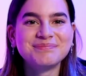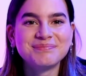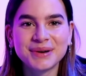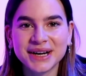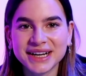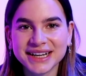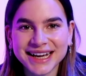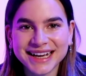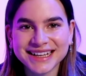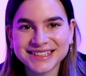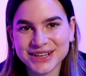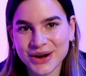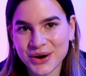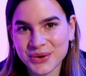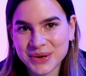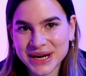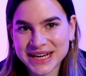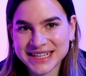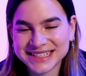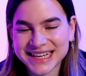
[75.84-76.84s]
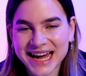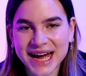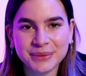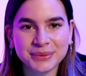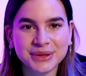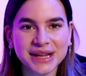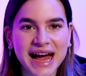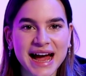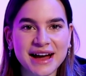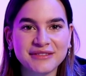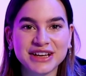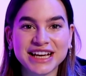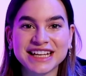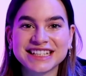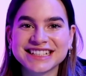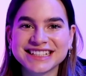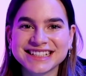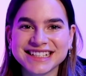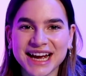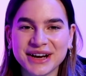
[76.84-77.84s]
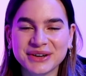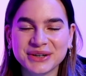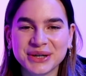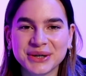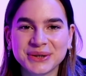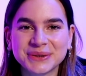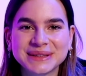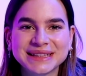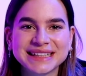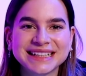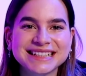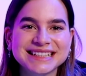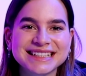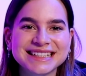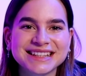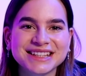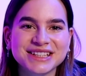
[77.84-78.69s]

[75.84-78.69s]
But as always, I will have a discount code linked in